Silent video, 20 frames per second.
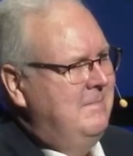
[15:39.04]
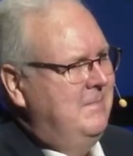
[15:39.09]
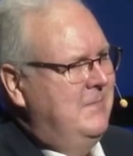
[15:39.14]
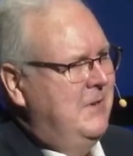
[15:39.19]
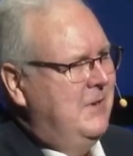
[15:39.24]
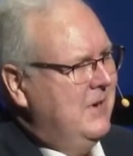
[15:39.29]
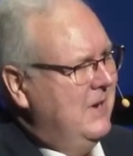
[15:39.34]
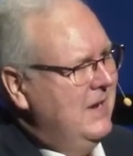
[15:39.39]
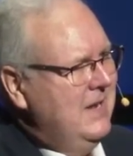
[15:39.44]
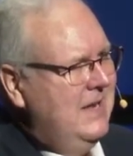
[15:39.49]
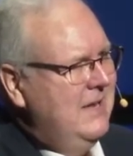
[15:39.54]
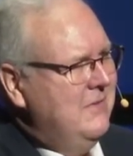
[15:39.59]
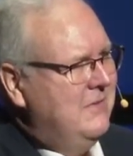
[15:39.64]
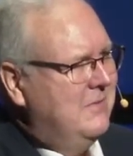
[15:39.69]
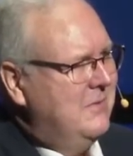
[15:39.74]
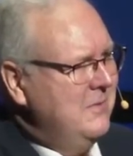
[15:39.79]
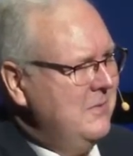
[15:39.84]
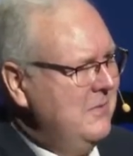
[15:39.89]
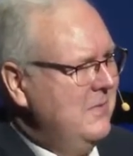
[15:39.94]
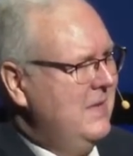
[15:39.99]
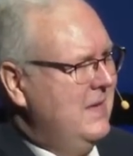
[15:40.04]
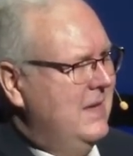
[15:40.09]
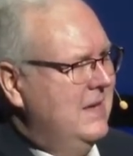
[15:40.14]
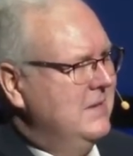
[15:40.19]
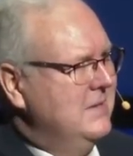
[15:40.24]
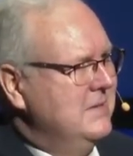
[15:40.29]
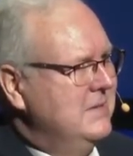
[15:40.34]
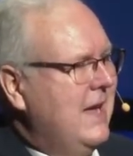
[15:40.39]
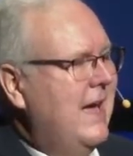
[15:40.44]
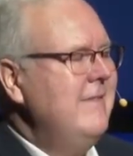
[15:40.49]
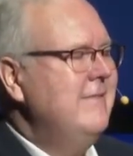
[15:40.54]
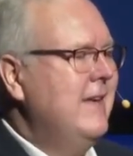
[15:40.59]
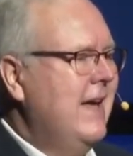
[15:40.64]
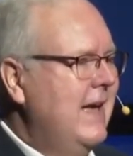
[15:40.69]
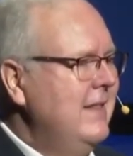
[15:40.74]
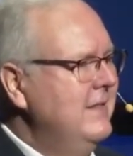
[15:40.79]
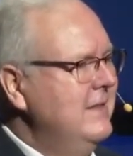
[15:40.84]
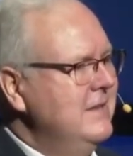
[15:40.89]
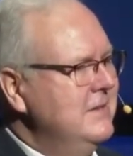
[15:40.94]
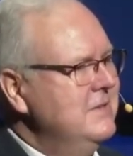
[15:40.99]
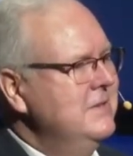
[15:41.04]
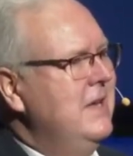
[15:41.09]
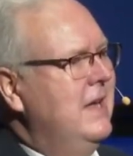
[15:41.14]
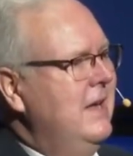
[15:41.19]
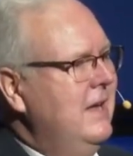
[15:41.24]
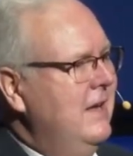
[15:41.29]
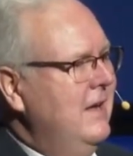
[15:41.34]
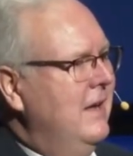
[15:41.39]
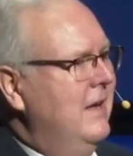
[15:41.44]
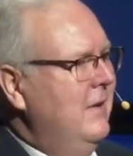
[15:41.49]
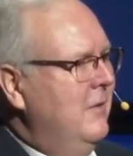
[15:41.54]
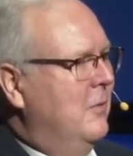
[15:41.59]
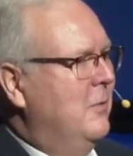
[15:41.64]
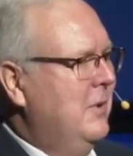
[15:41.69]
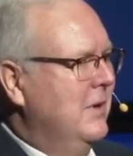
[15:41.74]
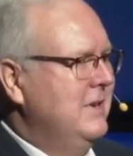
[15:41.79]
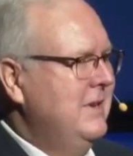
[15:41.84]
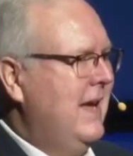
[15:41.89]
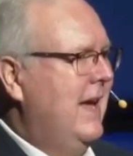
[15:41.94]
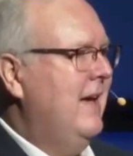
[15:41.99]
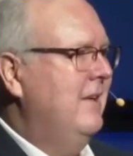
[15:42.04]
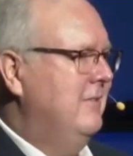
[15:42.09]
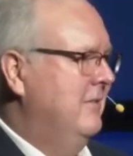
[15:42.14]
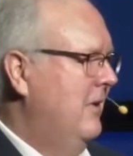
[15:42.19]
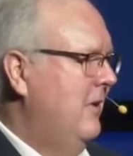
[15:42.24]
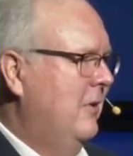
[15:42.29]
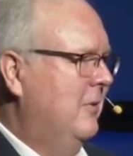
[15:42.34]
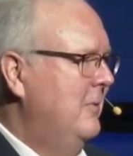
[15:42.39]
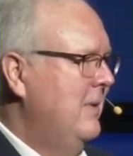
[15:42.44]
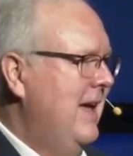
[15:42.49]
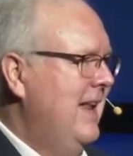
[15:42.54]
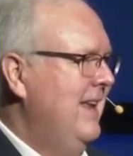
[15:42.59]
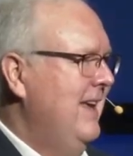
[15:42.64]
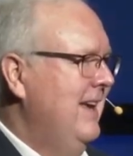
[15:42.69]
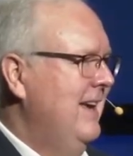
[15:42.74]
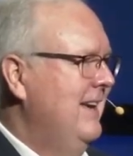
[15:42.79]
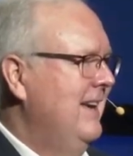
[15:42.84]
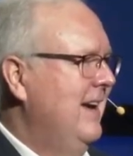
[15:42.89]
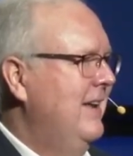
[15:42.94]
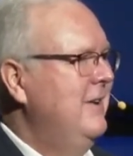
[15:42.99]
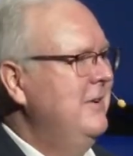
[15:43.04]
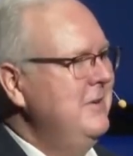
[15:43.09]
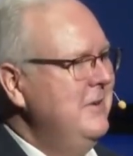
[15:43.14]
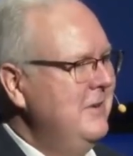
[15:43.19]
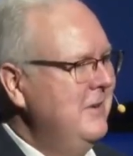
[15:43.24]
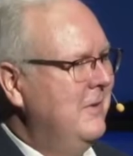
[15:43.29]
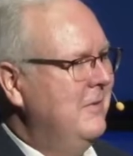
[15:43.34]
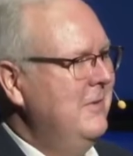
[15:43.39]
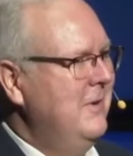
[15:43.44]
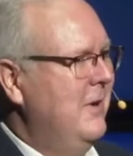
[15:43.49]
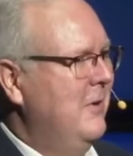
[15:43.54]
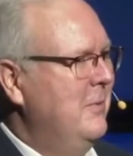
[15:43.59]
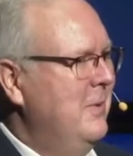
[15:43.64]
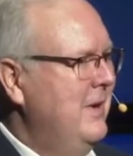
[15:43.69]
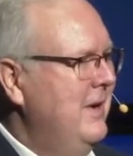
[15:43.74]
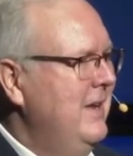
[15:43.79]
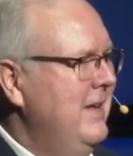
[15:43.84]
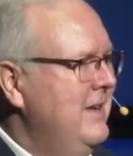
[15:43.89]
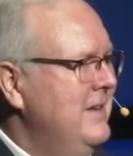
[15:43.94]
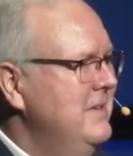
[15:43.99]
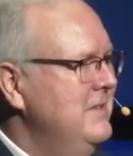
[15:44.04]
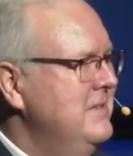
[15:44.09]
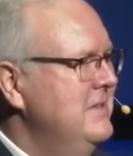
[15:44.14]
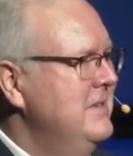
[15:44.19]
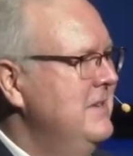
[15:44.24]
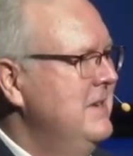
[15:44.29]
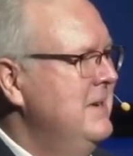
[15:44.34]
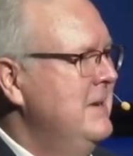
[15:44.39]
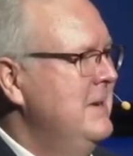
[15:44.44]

You're going to get through this. I've got this worked out already. I know you don't know what it is.